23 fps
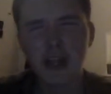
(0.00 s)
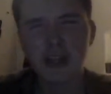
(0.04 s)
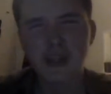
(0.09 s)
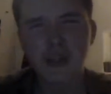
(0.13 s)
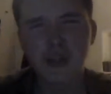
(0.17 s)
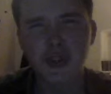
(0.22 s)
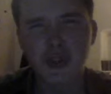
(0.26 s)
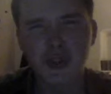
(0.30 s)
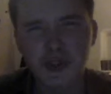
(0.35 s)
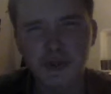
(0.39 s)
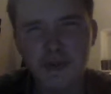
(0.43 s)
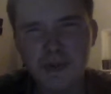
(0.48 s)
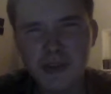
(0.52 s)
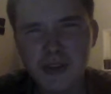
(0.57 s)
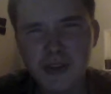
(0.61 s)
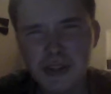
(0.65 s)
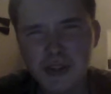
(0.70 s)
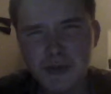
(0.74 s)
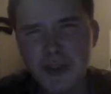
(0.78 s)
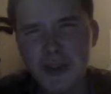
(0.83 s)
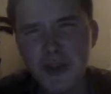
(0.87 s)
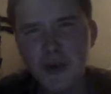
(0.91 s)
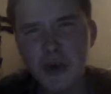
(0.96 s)
So
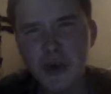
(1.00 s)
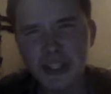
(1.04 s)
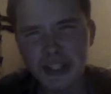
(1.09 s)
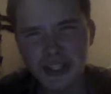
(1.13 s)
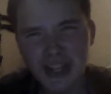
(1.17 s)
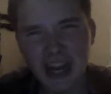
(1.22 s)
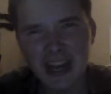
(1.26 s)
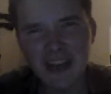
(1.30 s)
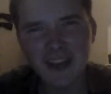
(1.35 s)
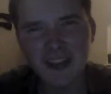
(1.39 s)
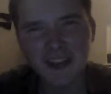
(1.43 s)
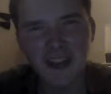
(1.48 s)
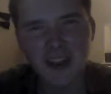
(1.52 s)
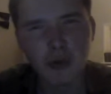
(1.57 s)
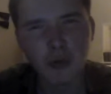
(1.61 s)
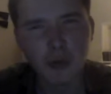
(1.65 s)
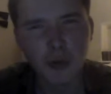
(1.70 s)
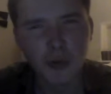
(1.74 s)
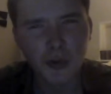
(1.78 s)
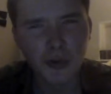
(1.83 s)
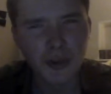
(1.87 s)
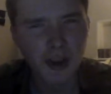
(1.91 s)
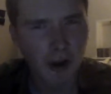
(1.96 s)
Smith & Wesson had to think
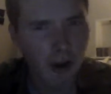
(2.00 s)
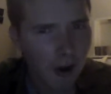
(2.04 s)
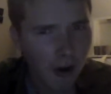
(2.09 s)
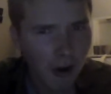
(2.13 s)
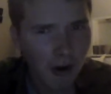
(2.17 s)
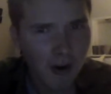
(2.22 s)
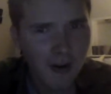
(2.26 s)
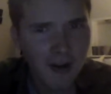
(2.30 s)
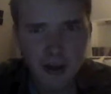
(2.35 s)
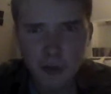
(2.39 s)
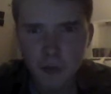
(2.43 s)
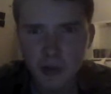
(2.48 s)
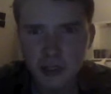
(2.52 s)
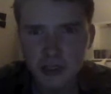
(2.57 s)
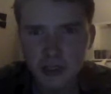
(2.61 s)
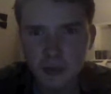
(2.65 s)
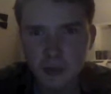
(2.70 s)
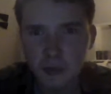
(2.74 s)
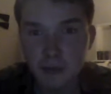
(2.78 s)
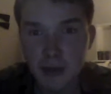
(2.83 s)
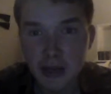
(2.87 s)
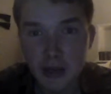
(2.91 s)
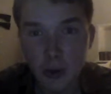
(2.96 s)
really hard on what
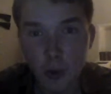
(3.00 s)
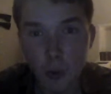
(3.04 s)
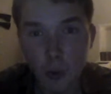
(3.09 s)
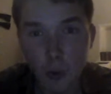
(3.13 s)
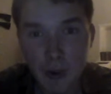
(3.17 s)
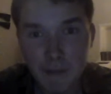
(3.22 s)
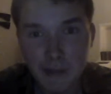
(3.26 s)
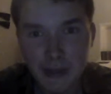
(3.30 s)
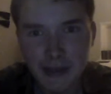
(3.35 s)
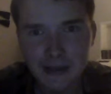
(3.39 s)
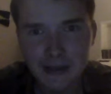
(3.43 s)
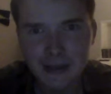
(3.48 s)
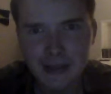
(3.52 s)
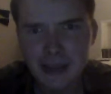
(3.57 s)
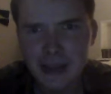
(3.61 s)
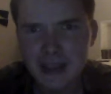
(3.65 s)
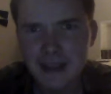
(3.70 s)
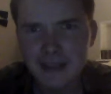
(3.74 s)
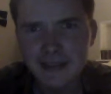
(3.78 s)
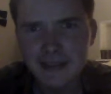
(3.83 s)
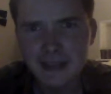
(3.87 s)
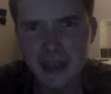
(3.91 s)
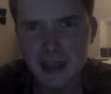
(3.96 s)
to make a weapon
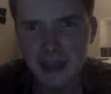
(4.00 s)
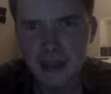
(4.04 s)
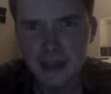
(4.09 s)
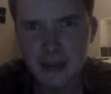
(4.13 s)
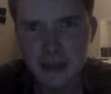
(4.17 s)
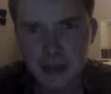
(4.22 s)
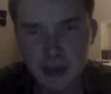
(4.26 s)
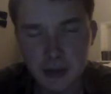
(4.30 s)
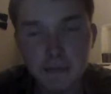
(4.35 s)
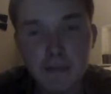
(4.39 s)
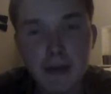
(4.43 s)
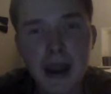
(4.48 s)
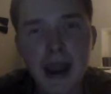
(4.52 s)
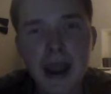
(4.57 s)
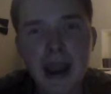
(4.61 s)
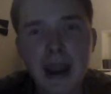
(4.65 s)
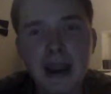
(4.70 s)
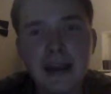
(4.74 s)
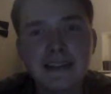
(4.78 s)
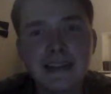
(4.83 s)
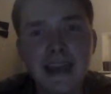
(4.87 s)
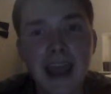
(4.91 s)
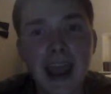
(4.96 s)
that is
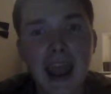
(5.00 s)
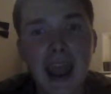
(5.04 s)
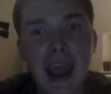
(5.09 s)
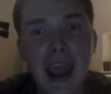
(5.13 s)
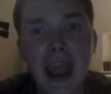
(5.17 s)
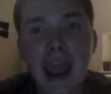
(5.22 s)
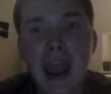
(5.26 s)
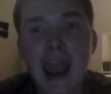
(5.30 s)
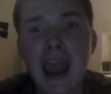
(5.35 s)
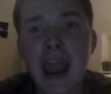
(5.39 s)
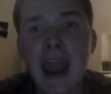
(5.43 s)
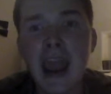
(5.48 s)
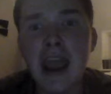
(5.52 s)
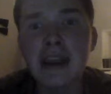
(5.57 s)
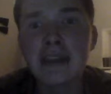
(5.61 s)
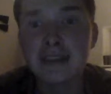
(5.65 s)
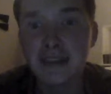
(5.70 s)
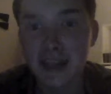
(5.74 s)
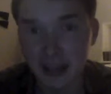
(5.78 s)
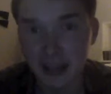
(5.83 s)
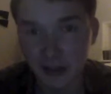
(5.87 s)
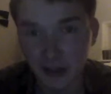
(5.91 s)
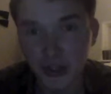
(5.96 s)
compact
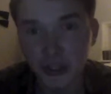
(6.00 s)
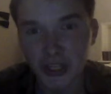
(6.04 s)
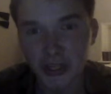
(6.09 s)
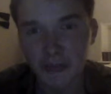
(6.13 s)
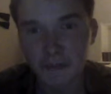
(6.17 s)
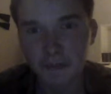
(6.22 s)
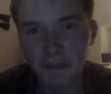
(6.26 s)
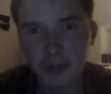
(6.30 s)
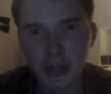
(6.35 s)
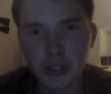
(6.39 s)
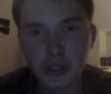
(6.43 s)
and deadly.